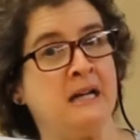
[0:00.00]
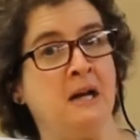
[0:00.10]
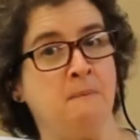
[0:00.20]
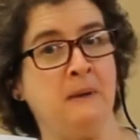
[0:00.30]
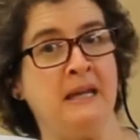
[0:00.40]

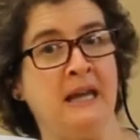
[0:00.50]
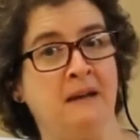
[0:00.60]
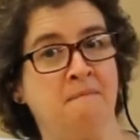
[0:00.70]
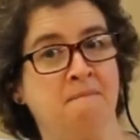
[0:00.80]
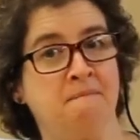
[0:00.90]
Got Back
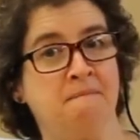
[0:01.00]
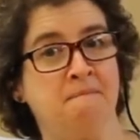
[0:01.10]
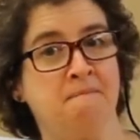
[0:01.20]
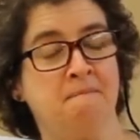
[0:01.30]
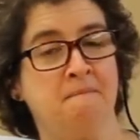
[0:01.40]
Up Again.
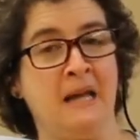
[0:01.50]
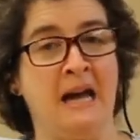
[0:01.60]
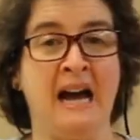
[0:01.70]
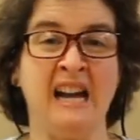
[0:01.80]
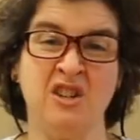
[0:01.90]

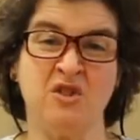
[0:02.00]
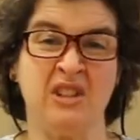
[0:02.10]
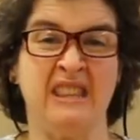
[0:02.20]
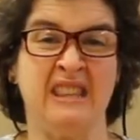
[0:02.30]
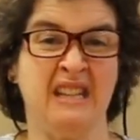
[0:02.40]
Now,
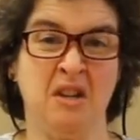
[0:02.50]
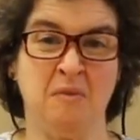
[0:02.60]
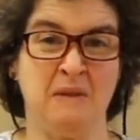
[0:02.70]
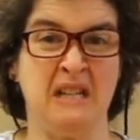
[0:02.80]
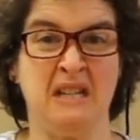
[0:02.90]
I usually
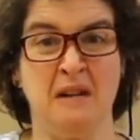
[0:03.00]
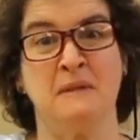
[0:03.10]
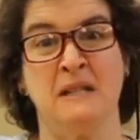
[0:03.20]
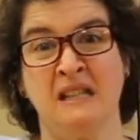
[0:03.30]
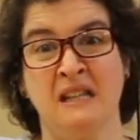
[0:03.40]
think
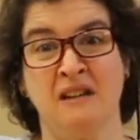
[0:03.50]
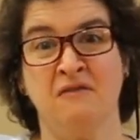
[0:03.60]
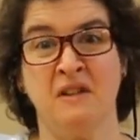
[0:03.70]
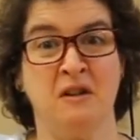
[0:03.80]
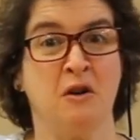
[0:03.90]
Humpty
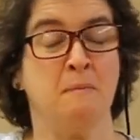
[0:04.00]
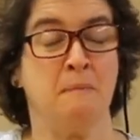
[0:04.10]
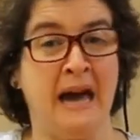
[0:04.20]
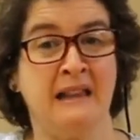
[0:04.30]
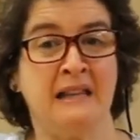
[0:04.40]
Dumpty lived
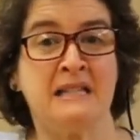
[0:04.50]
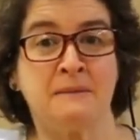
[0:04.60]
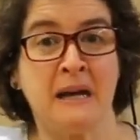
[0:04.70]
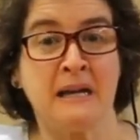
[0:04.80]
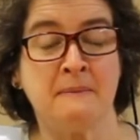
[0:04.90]
near a
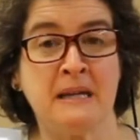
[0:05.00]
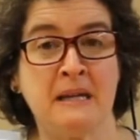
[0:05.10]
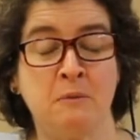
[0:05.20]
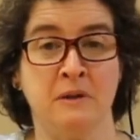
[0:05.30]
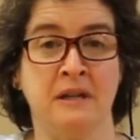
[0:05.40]
palace,
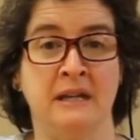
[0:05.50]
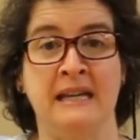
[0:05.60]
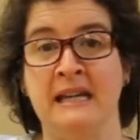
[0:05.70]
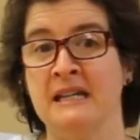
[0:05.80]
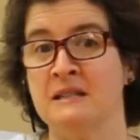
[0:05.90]
maybe,
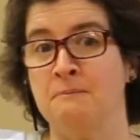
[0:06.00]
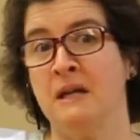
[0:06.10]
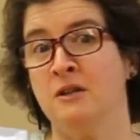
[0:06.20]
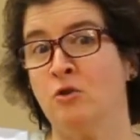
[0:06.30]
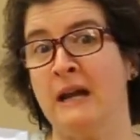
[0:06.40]
where the
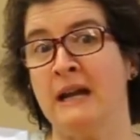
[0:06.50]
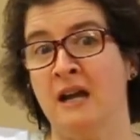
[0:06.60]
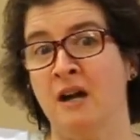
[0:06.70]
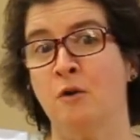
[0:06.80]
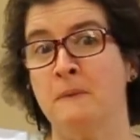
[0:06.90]
king's men
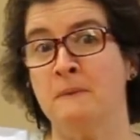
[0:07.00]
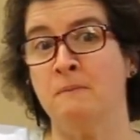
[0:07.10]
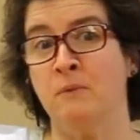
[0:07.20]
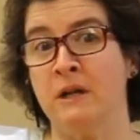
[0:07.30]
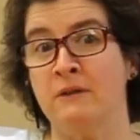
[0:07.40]
try to
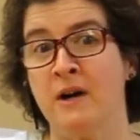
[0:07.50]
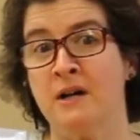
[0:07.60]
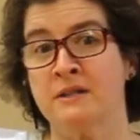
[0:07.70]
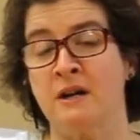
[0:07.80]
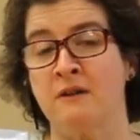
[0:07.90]
help him
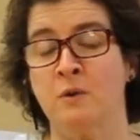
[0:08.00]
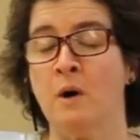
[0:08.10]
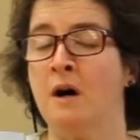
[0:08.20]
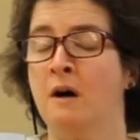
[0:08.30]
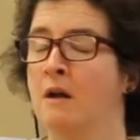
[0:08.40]
when he falls
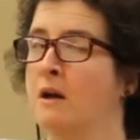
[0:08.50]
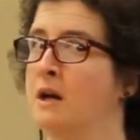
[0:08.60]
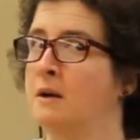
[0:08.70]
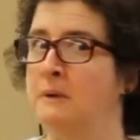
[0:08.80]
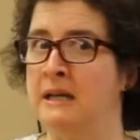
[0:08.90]
off the
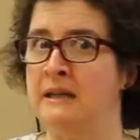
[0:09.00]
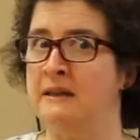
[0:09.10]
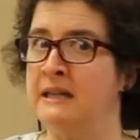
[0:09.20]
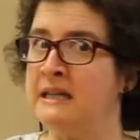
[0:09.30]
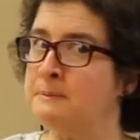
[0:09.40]
wall.
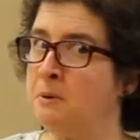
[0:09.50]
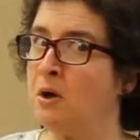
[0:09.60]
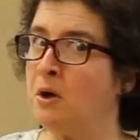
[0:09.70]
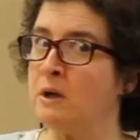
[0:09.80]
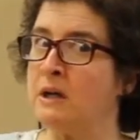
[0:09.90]
But in
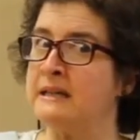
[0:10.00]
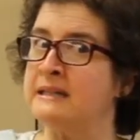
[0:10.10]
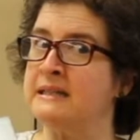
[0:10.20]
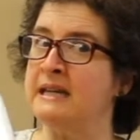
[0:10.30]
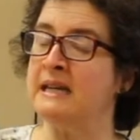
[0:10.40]
this book,
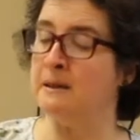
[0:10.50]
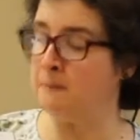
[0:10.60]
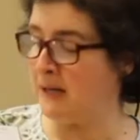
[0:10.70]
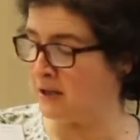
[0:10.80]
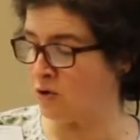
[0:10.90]
we're going to
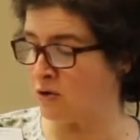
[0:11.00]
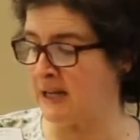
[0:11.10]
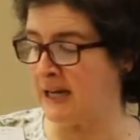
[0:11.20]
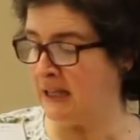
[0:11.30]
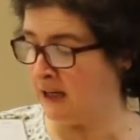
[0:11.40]
see in the
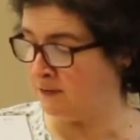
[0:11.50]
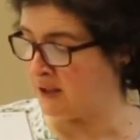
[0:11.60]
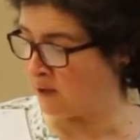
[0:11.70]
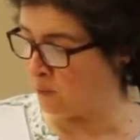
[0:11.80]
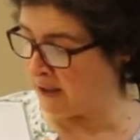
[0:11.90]
pictures,
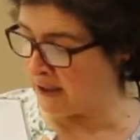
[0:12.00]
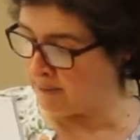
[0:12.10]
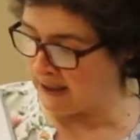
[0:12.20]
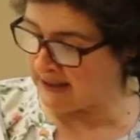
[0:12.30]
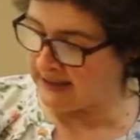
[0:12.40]
he lives in a
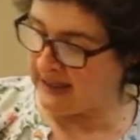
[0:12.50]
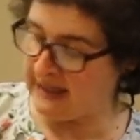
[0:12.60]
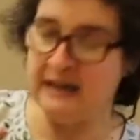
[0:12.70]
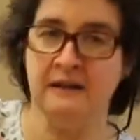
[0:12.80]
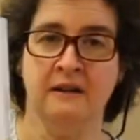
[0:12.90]
really
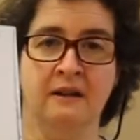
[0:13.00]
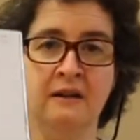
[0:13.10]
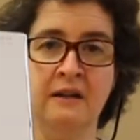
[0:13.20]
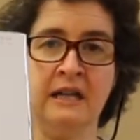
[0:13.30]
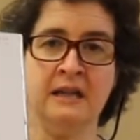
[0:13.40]
big city.
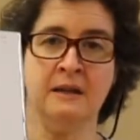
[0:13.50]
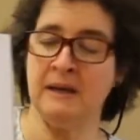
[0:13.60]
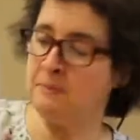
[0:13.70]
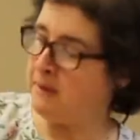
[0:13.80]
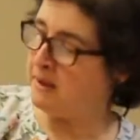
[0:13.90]

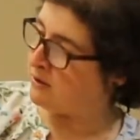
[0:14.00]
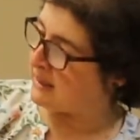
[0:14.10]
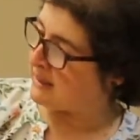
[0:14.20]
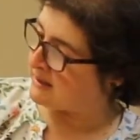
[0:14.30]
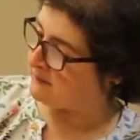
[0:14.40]
Look at the
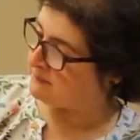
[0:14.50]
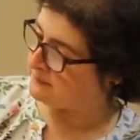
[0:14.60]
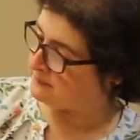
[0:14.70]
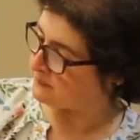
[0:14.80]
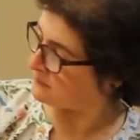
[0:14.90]
big
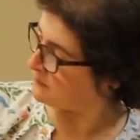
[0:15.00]
buildings.